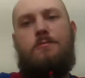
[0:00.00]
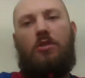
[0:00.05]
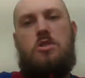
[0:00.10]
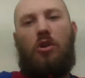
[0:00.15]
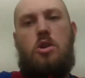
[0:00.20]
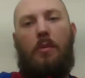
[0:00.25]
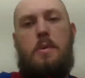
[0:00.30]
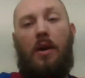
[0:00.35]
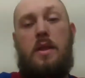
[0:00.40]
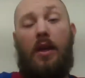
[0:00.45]

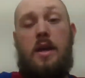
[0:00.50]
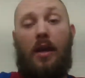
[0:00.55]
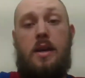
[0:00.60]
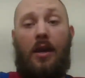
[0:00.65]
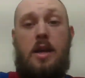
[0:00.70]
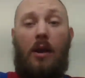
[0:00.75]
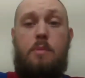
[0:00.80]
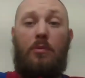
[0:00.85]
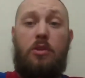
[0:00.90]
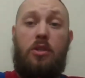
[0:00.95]
sorry about
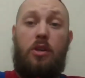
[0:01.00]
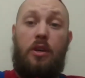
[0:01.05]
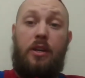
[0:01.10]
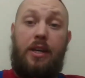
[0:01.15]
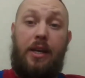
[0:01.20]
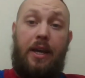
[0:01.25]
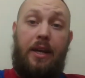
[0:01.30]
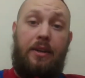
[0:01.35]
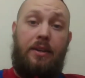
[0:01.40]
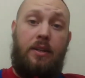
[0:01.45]
that. Camera
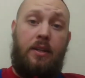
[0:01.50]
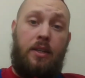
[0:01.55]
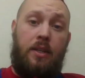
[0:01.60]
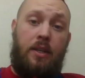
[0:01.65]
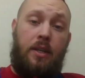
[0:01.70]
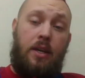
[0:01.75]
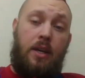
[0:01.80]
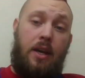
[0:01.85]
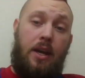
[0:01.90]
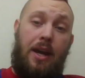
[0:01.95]
died again,
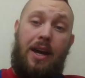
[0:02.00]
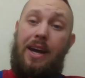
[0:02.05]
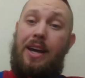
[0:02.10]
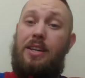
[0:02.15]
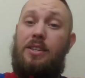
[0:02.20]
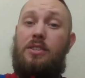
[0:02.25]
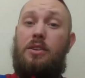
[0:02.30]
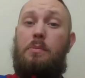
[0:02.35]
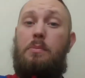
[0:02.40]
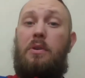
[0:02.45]

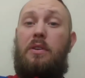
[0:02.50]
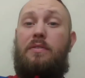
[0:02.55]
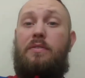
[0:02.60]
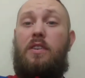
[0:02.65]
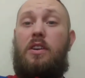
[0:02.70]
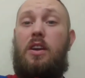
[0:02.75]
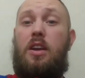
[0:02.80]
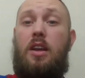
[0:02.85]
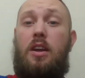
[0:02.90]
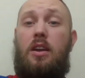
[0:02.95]
as per
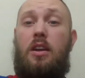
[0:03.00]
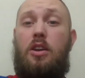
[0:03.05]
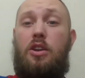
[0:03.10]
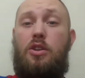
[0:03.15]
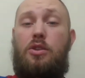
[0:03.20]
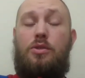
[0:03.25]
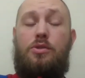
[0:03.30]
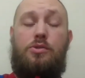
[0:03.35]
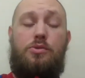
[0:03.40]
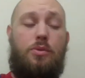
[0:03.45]
fucking
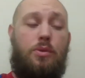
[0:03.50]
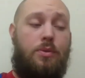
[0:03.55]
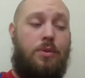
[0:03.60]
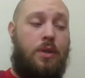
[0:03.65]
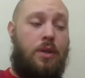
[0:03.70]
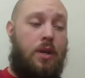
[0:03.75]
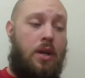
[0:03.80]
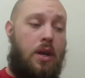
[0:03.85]
usual.